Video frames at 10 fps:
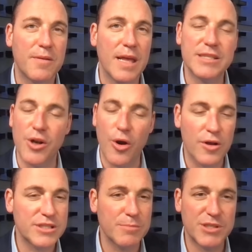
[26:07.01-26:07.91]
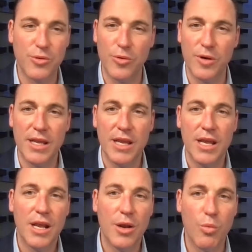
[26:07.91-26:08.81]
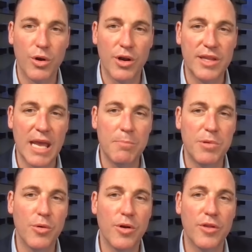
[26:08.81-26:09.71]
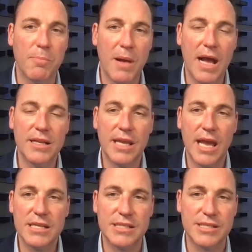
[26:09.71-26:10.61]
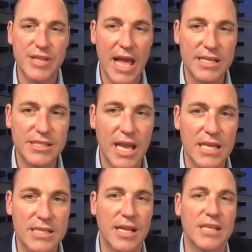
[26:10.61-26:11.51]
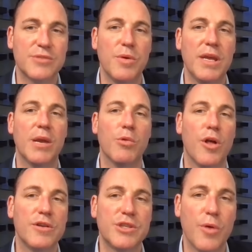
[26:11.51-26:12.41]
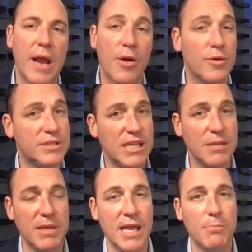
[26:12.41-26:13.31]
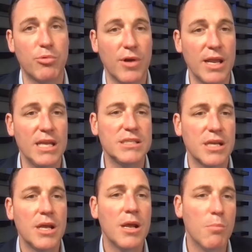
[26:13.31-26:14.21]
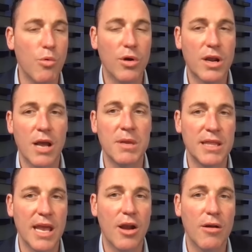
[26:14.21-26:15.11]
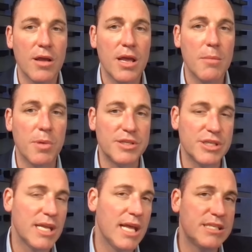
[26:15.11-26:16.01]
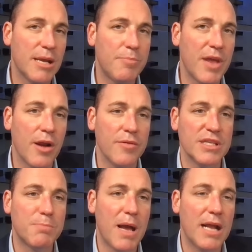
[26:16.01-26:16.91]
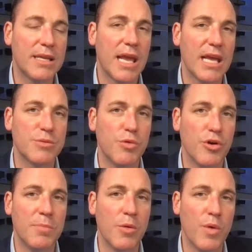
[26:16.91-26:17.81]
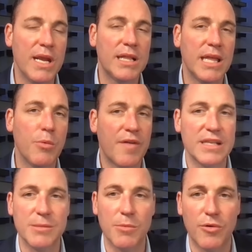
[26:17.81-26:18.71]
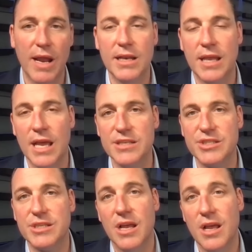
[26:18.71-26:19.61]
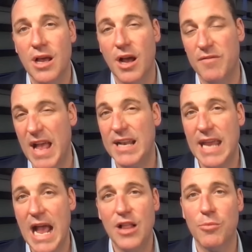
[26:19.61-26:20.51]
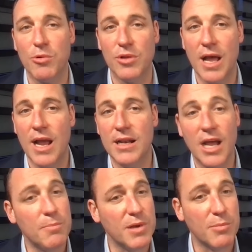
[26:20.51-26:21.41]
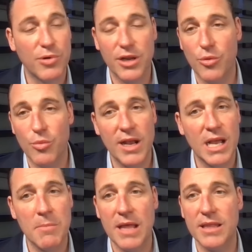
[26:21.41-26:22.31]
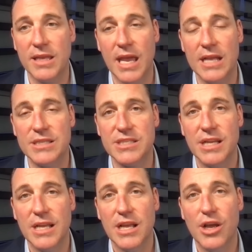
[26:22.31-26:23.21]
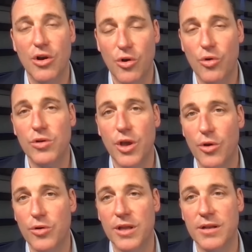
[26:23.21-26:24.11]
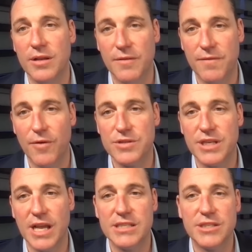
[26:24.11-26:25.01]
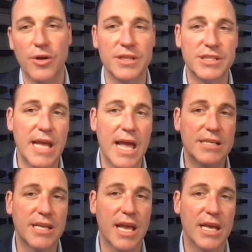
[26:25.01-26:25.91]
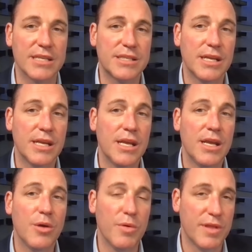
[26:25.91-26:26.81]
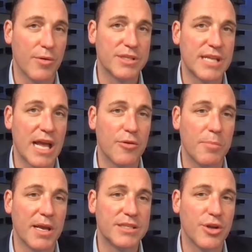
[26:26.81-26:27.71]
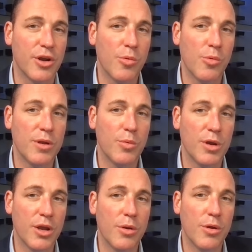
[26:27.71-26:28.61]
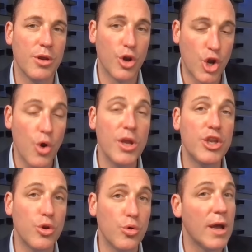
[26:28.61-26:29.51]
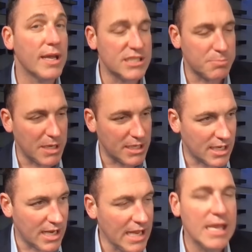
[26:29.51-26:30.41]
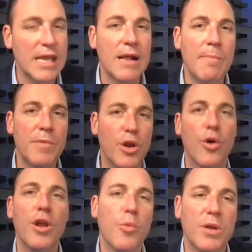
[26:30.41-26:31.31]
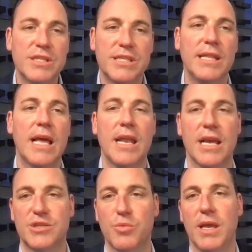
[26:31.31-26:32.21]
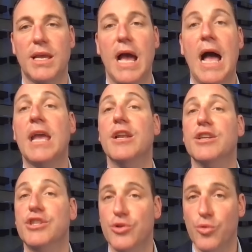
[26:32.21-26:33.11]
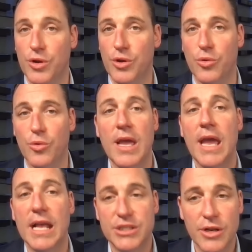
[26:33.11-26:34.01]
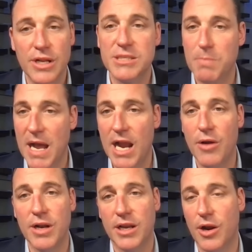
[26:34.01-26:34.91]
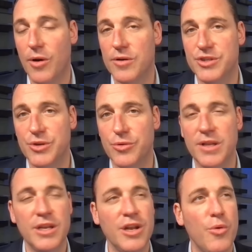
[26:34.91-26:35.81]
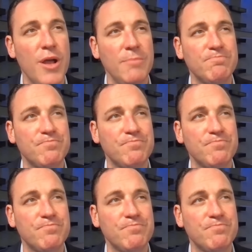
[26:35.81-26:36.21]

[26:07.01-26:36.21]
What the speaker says: It's an awesome story. We're going to debut it on the podcast, the Stackscast last week. It will also air on TBN. Praise, more coming there. But just a heads up there, and this podcast will be weekly. We've got some great guests of that caliber lined up, but a pretty good way to come out of the gates. Hulk Hogan, the first guest on the Stackscast with Erick Stakelbeck. So you're going to, I can speak today. You're going to want to see that next week. I can assure you it's going to inspire and encourage you. And you know what?